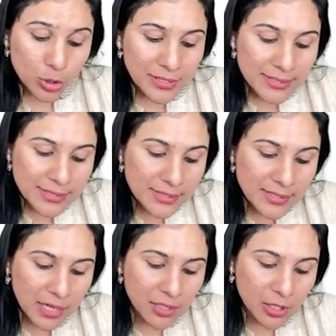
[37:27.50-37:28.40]
so this
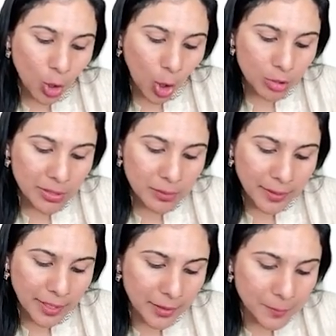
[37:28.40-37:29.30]
is our normal
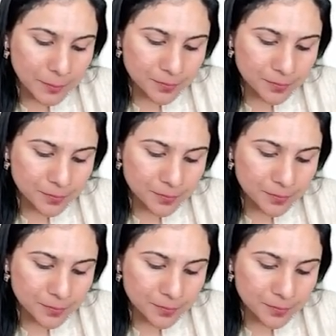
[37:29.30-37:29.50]
brain